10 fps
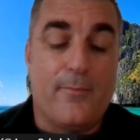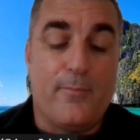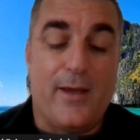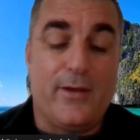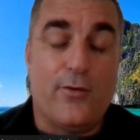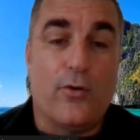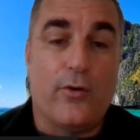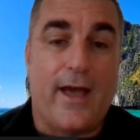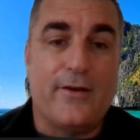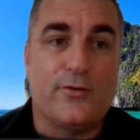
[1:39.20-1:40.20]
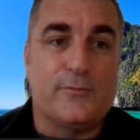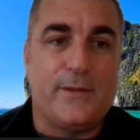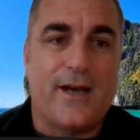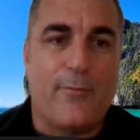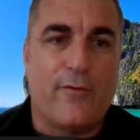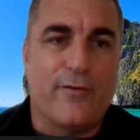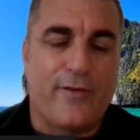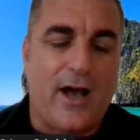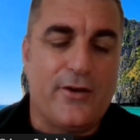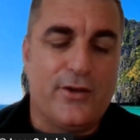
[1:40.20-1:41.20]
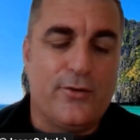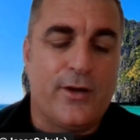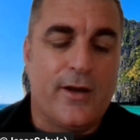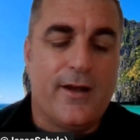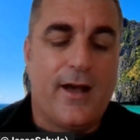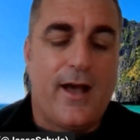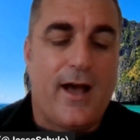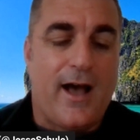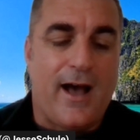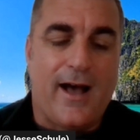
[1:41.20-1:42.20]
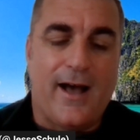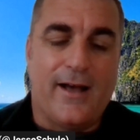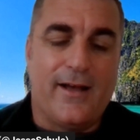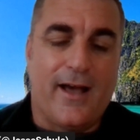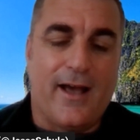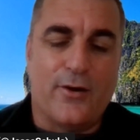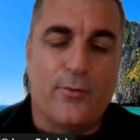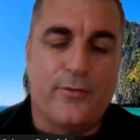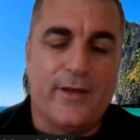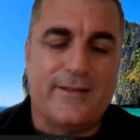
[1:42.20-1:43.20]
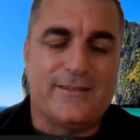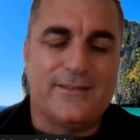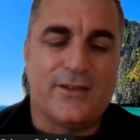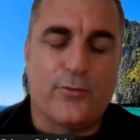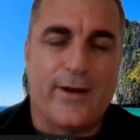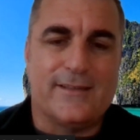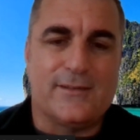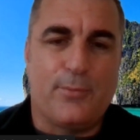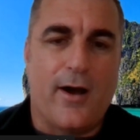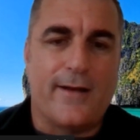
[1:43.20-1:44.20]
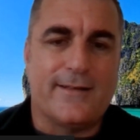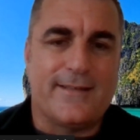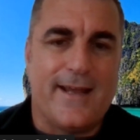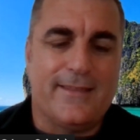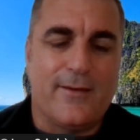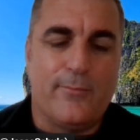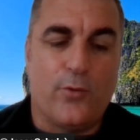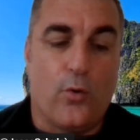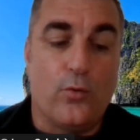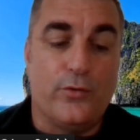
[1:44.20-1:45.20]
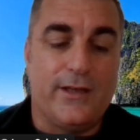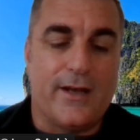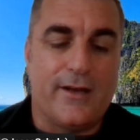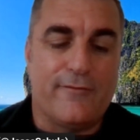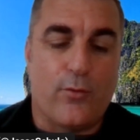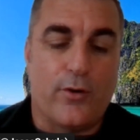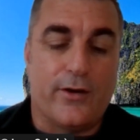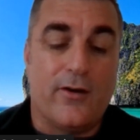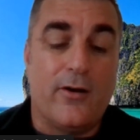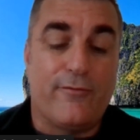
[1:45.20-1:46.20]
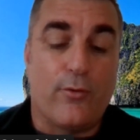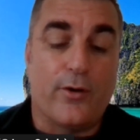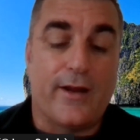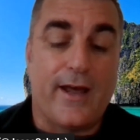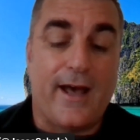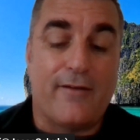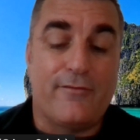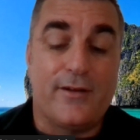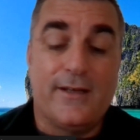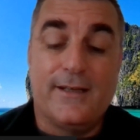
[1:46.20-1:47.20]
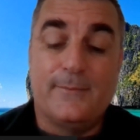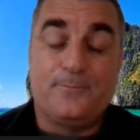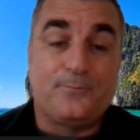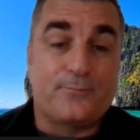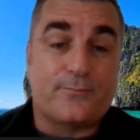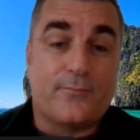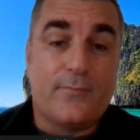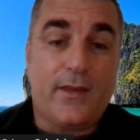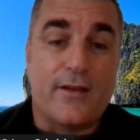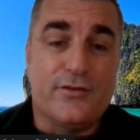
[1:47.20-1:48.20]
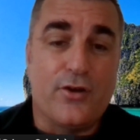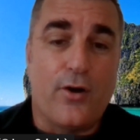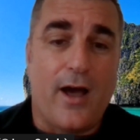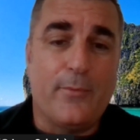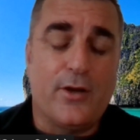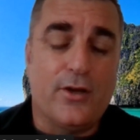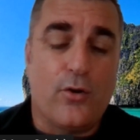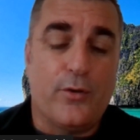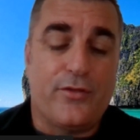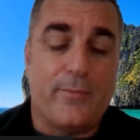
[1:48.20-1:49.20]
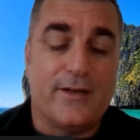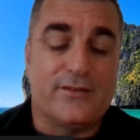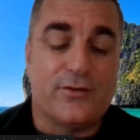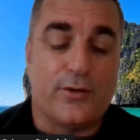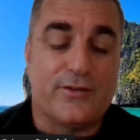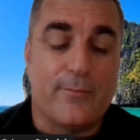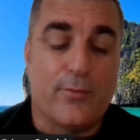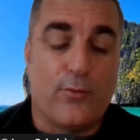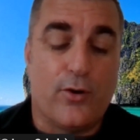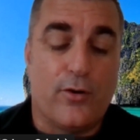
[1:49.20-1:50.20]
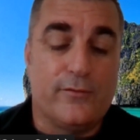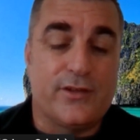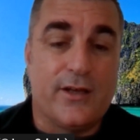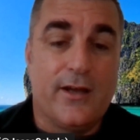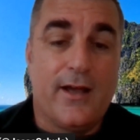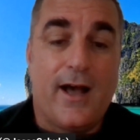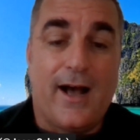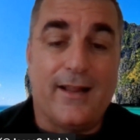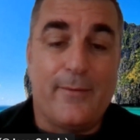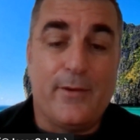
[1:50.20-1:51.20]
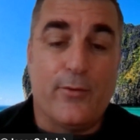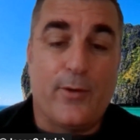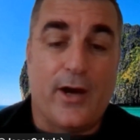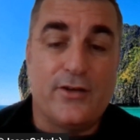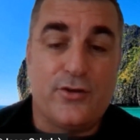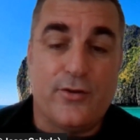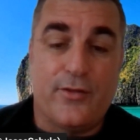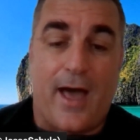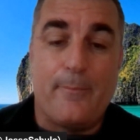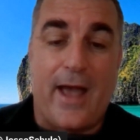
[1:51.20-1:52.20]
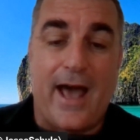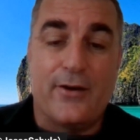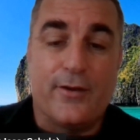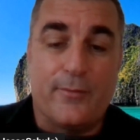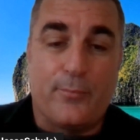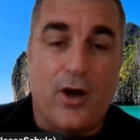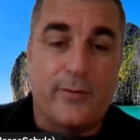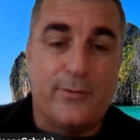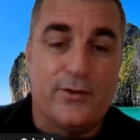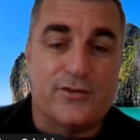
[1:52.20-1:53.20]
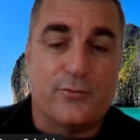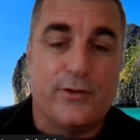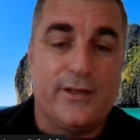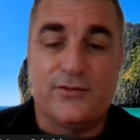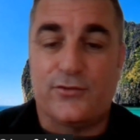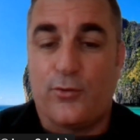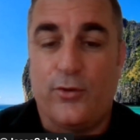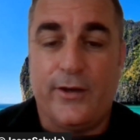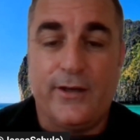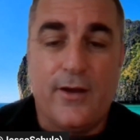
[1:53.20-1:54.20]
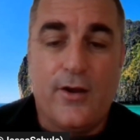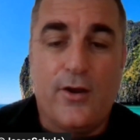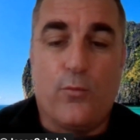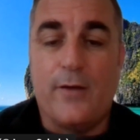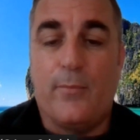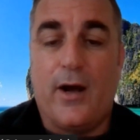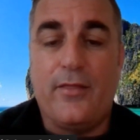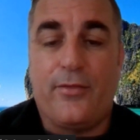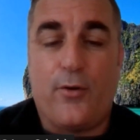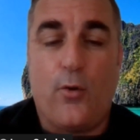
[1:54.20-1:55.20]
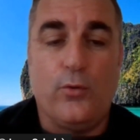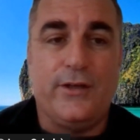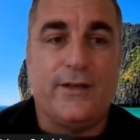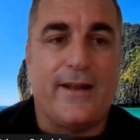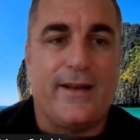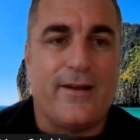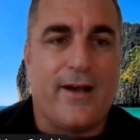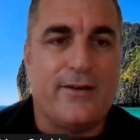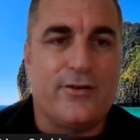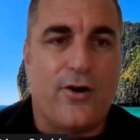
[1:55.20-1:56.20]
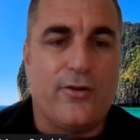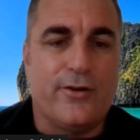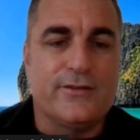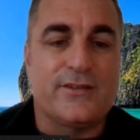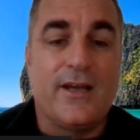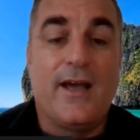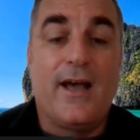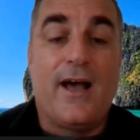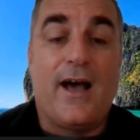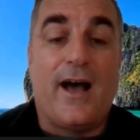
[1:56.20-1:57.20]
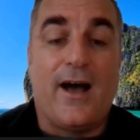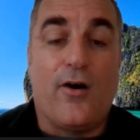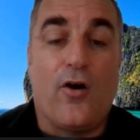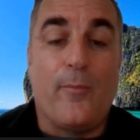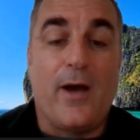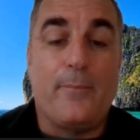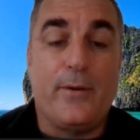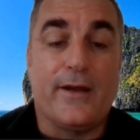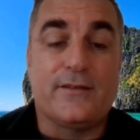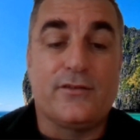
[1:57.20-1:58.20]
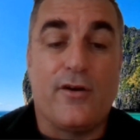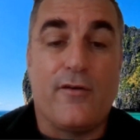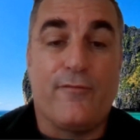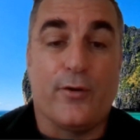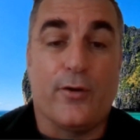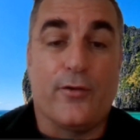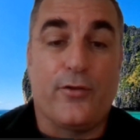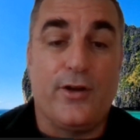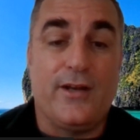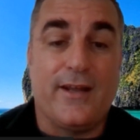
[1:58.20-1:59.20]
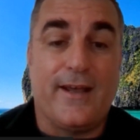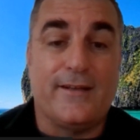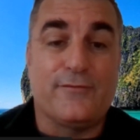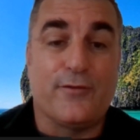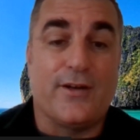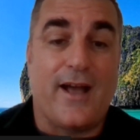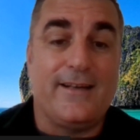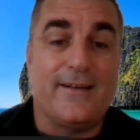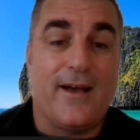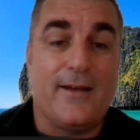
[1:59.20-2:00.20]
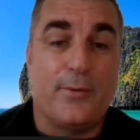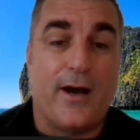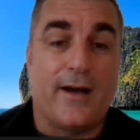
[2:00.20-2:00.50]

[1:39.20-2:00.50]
Maybe Orlando's become overvalued. I don't think this is a great spot to take them, only getting 4.5. So I'm going to go with the Minnesota Timberwolves. Let me remind you that that banner at the bottom of your screen scrolling, 1 month, only $99. All my picks for 30 days for $99.